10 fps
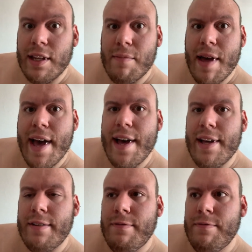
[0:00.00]
them
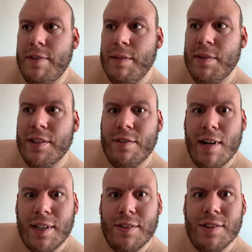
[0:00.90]
had female
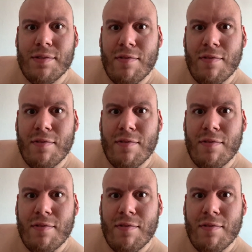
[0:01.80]
directors and